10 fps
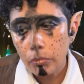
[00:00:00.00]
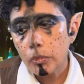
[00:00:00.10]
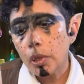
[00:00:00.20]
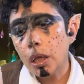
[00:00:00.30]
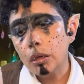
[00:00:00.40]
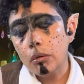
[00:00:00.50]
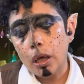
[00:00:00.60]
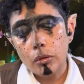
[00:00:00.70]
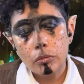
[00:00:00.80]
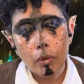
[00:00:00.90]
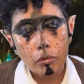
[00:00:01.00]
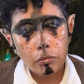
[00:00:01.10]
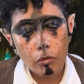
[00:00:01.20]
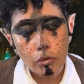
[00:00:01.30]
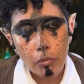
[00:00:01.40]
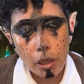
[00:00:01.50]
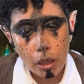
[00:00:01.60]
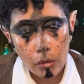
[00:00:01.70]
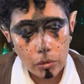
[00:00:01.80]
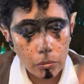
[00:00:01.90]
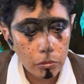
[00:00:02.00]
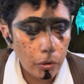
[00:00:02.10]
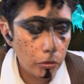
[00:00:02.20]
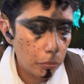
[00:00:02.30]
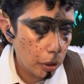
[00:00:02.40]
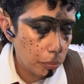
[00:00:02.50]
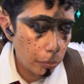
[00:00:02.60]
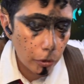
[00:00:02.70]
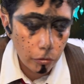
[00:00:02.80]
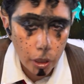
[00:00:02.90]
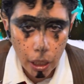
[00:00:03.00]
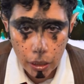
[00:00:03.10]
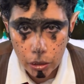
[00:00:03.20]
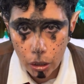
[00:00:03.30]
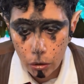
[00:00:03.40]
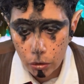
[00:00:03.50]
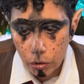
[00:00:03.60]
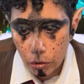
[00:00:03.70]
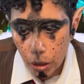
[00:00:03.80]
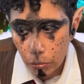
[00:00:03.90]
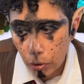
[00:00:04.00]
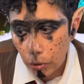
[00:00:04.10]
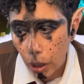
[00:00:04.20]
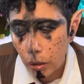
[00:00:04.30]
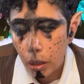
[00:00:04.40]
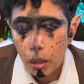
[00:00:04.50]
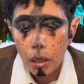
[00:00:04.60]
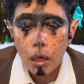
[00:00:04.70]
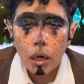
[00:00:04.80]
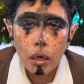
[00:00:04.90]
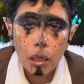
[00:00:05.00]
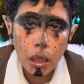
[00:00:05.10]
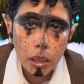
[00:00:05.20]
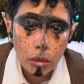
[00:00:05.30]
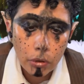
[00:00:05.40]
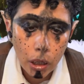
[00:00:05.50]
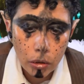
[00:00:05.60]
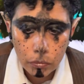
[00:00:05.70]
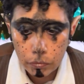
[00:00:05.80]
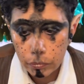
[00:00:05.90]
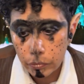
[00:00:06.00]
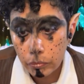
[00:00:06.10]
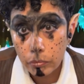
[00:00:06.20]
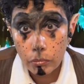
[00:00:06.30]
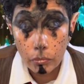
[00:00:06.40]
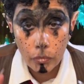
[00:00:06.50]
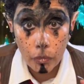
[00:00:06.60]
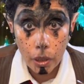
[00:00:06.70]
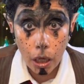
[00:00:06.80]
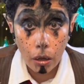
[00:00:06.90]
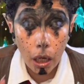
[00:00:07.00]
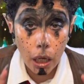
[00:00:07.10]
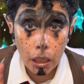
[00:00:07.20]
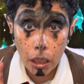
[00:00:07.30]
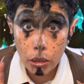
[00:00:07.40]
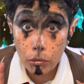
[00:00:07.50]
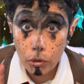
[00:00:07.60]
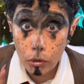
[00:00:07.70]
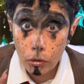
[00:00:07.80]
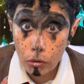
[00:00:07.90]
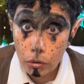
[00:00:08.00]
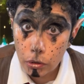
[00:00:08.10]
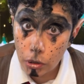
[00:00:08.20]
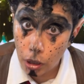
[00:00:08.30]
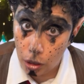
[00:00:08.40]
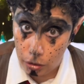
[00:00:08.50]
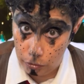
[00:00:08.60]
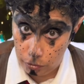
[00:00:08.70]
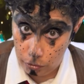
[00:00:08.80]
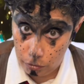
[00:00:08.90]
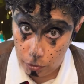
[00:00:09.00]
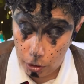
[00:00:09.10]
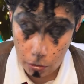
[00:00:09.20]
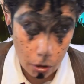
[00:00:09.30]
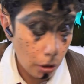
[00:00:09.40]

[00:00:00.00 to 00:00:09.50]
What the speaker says: Anyway, I'm supposed to make people relax and go to sleep, okay? Okay, here we go. Now, I got some cool stuff, right?